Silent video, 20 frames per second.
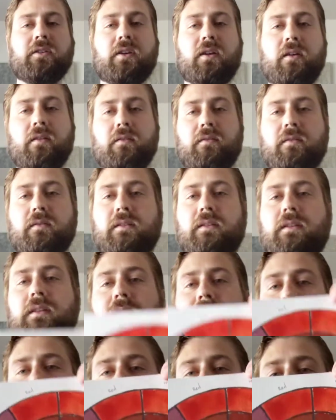chart,
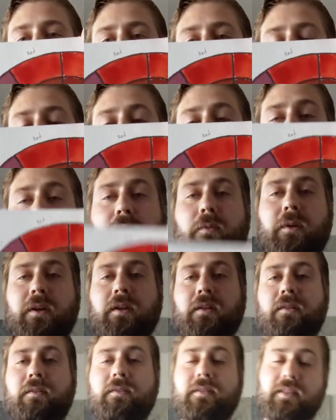there's my color
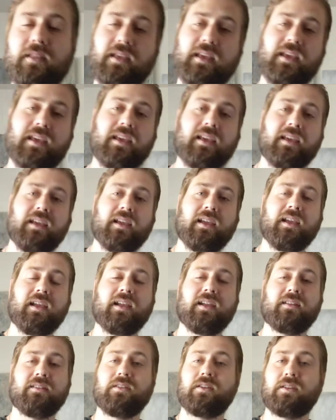wheel,
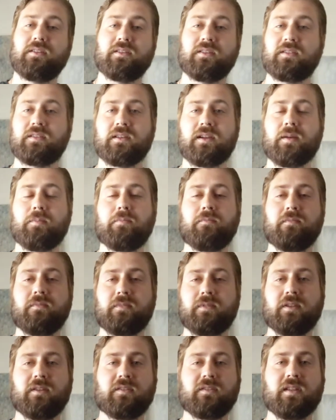and you can just
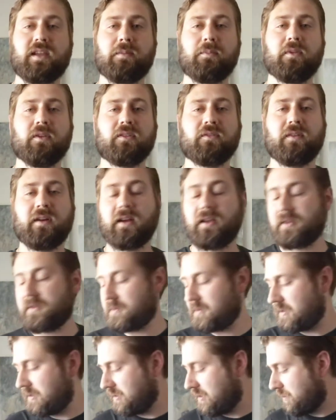name those files
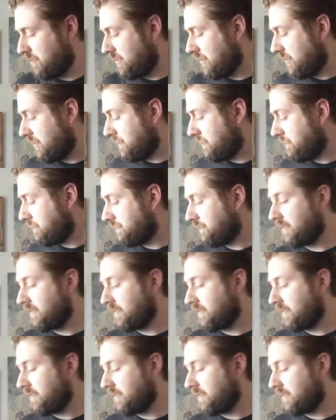when you upload them.